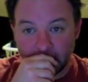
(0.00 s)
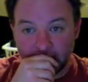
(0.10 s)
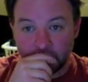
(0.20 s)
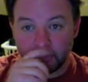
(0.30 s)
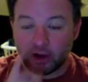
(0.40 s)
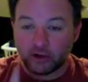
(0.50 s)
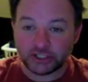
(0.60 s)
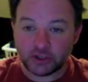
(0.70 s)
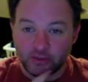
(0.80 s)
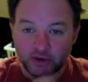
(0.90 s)
I'm
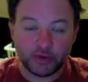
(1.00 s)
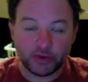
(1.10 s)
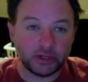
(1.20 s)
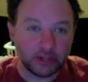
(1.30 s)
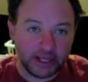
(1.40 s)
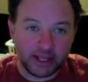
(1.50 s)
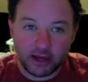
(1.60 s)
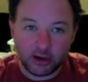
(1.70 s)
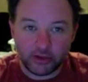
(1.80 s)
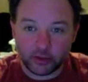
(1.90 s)
going to put a link
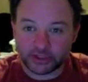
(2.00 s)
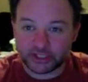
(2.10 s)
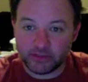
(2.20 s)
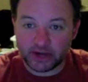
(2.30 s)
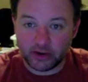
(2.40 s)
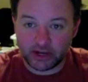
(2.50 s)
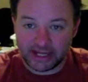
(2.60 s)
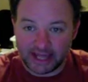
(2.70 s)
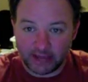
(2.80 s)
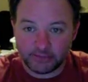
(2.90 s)
here. There was somebody on
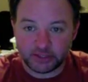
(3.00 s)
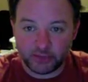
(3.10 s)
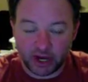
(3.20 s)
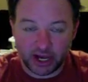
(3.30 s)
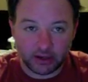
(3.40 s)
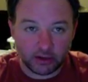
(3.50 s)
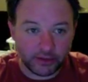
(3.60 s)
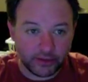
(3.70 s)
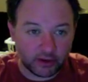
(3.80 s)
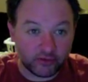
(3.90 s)
GameSpot
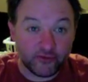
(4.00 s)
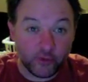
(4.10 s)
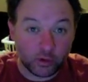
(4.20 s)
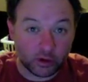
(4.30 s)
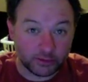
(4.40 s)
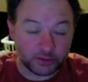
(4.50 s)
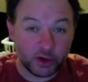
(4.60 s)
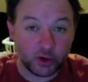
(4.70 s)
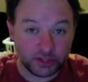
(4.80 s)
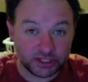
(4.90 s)
on their forums
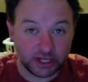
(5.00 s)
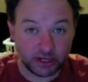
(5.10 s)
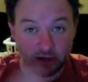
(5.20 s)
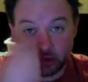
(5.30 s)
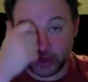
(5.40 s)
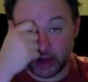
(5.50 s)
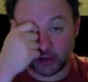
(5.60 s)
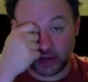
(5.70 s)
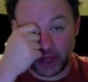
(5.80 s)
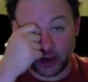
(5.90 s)
posting
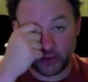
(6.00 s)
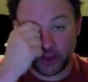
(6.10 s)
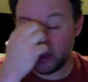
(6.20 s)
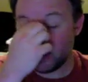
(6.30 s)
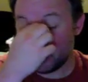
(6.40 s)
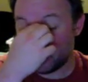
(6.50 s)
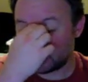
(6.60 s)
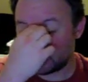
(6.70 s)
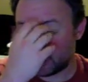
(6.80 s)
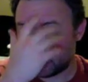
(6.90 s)
about how he
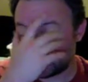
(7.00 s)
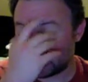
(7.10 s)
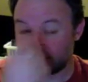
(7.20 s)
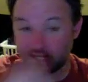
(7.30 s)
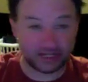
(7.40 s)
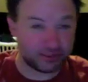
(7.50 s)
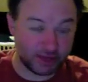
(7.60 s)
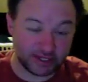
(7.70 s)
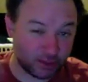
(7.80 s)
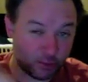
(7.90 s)
has found success
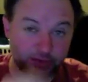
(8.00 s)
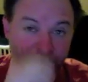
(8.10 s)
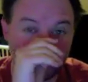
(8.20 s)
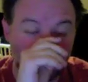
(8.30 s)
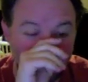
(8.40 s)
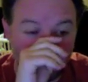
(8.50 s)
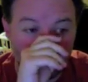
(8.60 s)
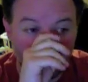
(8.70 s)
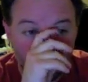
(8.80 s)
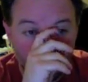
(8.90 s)
messing with his
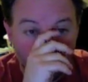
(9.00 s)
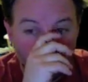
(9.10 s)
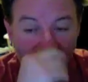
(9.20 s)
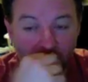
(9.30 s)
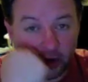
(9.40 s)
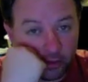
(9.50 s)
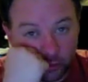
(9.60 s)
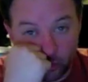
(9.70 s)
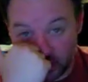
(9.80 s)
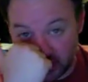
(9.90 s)
router or
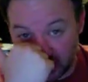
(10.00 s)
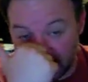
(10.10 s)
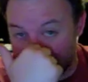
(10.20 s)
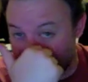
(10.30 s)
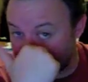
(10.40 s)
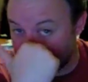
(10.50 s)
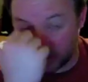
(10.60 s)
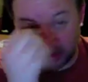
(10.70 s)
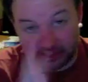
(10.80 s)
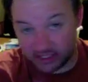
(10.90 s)
whatnot. And I'm
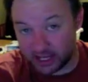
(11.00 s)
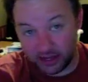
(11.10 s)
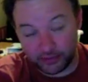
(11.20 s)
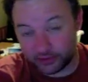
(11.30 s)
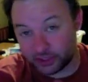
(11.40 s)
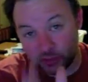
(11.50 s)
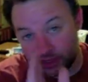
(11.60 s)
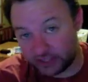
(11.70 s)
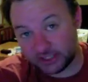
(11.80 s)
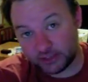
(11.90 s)
not saying there's no
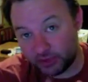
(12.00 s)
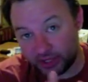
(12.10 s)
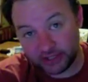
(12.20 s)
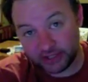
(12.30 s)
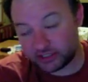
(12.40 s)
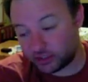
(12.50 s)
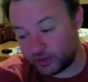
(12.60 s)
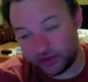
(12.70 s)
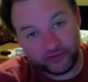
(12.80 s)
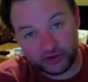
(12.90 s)
Eat Sleep Play
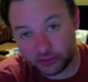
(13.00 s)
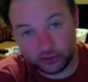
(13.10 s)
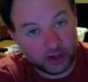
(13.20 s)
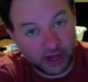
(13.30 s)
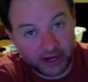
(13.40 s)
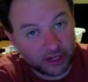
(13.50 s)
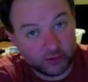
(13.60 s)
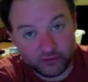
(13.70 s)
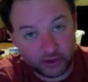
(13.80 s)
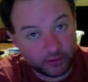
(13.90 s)
Sony official line, go
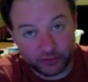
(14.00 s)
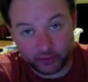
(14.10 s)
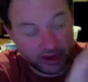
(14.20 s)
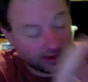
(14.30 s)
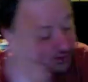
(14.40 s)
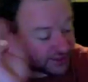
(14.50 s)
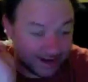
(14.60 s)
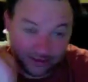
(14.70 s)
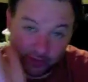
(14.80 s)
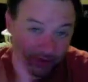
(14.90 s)
fuck with your routers. I
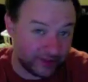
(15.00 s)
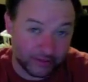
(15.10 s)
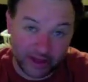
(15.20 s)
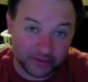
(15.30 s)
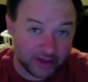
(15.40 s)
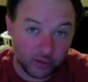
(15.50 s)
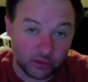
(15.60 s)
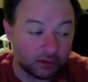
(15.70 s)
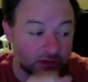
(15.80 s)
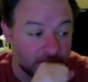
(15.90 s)
don't know anything about that
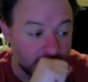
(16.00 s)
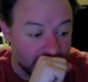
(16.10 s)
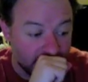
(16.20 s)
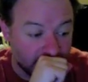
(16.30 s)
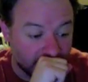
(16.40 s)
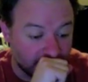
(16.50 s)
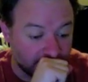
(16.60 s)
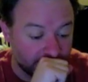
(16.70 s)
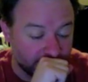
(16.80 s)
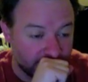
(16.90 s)
world.
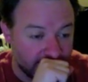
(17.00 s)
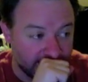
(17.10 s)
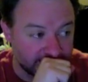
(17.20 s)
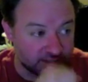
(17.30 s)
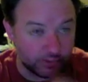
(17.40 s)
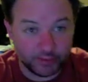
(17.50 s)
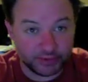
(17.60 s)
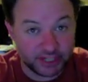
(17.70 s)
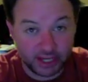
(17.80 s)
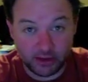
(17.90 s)
And some people
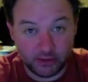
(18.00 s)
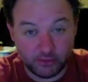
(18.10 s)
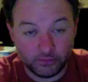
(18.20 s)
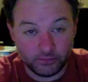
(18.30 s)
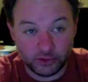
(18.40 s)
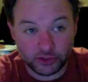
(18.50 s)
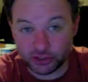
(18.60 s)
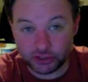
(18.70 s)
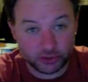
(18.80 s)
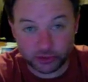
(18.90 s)
say you
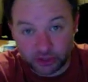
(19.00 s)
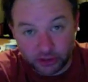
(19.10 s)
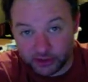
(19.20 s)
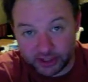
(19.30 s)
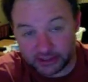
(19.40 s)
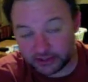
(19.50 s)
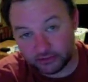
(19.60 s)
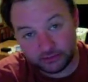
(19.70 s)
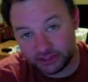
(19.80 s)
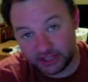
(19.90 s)
shouldn't do certain things.
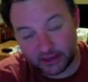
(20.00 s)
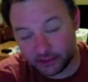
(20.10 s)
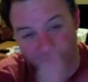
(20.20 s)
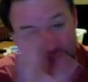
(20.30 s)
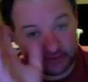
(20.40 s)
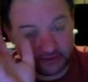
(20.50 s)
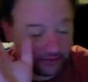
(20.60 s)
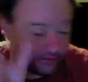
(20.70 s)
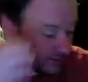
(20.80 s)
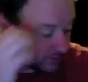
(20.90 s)
It's dangerous
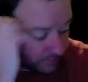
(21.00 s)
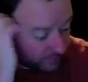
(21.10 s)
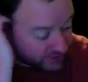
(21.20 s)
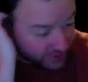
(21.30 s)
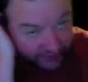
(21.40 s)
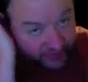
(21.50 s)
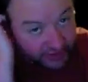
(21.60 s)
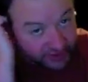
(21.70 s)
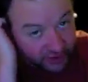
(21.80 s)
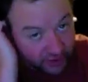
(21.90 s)
to your safety,
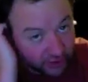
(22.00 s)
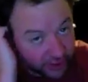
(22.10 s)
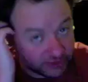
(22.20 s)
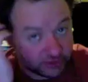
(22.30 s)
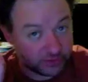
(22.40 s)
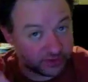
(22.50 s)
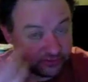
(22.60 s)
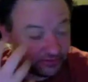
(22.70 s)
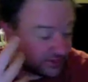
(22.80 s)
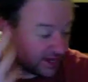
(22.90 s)
security in terms of
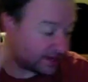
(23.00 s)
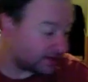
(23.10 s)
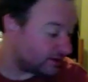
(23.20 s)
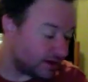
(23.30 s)
data.